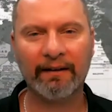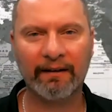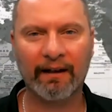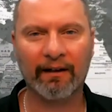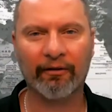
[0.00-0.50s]

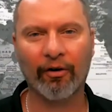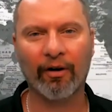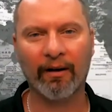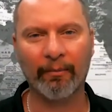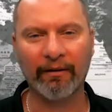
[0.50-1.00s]
exactly
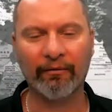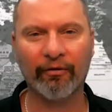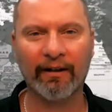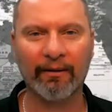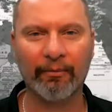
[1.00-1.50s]
right. I mean,
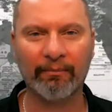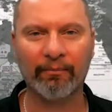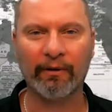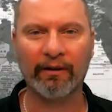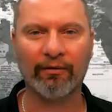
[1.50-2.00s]
really,
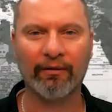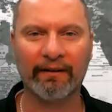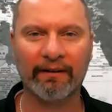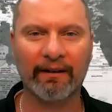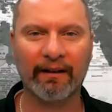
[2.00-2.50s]
we do
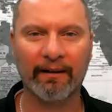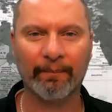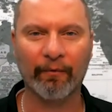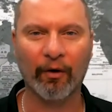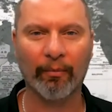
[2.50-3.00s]
this
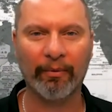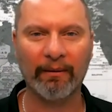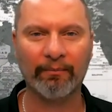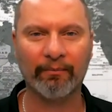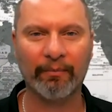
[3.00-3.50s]
hobby